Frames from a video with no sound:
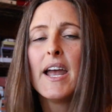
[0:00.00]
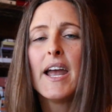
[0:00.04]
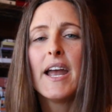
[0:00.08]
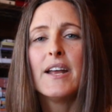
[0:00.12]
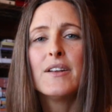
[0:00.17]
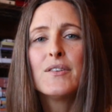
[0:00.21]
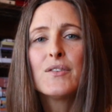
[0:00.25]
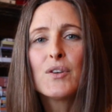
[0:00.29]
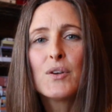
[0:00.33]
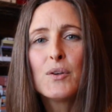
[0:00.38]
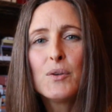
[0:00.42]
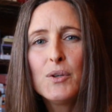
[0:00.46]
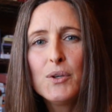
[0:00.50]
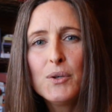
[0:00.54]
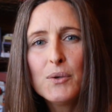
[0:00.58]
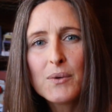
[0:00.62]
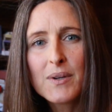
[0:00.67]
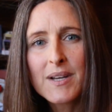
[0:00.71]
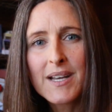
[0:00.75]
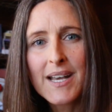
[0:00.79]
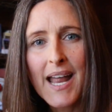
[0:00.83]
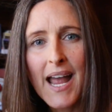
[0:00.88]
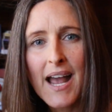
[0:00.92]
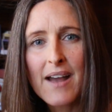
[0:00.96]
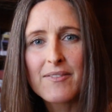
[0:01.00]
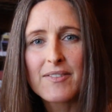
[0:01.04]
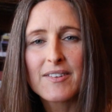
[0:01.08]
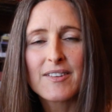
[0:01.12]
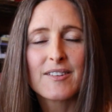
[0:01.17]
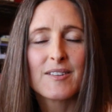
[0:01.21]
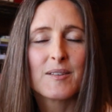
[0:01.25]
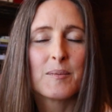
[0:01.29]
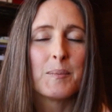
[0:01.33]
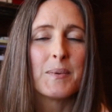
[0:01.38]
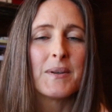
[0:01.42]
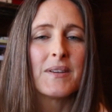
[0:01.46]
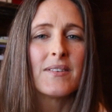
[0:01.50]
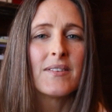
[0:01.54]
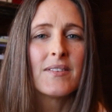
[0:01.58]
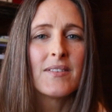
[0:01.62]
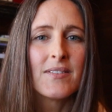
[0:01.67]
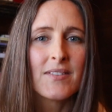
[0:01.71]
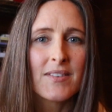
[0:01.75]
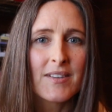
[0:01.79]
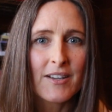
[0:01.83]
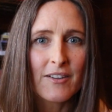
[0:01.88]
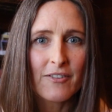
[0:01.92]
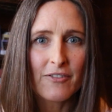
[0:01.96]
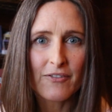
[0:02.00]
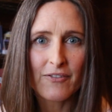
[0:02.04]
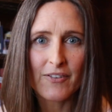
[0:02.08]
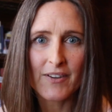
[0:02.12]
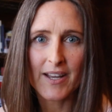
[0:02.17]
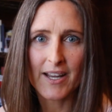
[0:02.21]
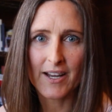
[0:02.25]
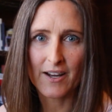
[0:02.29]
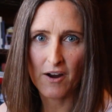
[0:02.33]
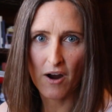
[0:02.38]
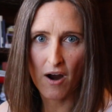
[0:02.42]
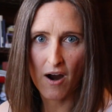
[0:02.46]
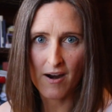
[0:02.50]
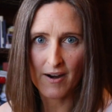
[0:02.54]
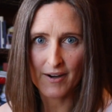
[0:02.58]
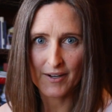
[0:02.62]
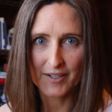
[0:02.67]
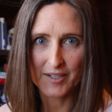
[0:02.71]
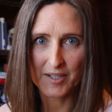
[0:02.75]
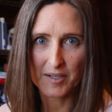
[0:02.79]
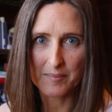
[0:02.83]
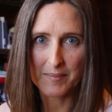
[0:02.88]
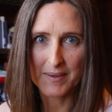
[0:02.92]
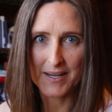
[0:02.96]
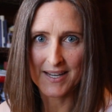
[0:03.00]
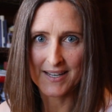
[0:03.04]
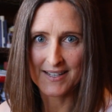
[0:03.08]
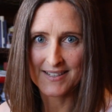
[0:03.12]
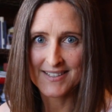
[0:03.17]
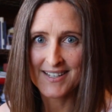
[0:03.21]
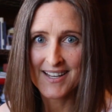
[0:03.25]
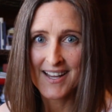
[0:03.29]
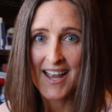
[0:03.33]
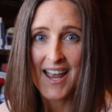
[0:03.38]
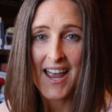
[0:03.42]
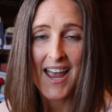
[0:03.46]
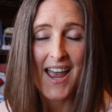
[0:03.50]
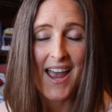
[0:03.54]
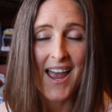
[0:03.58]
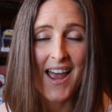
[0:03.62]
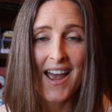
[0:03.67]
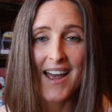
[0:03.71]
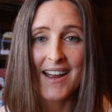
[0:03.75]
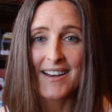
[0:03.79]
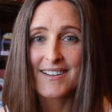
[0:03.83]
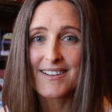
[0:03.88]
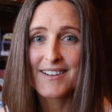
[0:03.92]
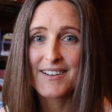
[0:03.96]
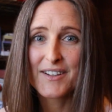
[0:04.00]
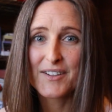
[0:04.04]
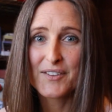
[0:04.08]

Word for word: And so you can have a specific argument, and